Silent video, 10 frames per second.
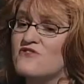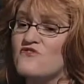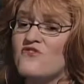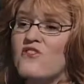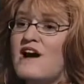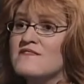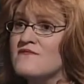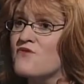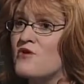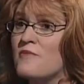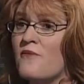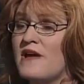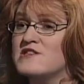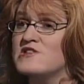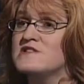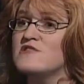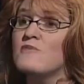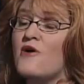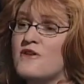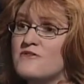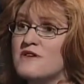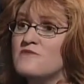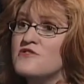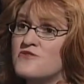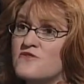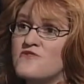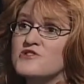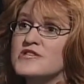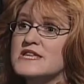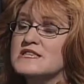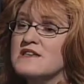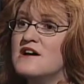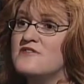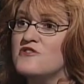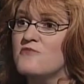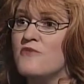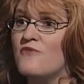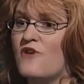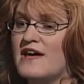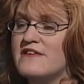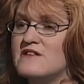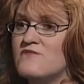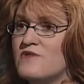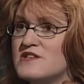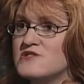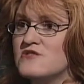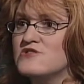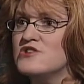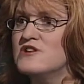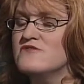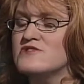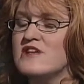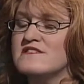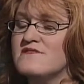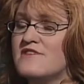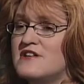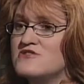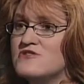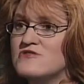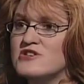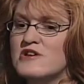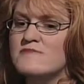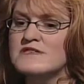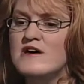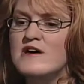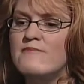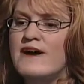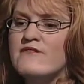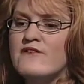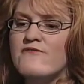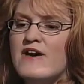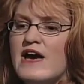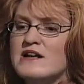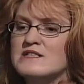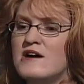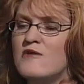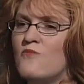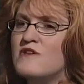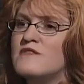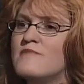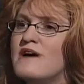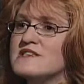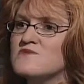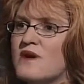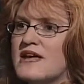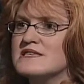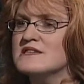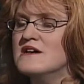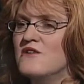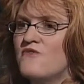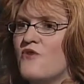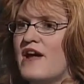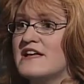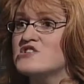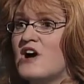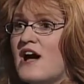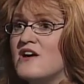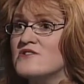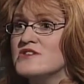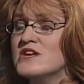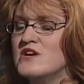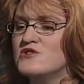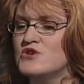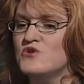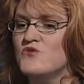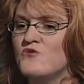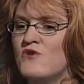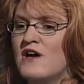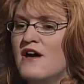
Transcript: There's lots of corporations that are partnering with universities that are providing research. There's lots of internships. Matter of fact, um, one of the best ways for a child to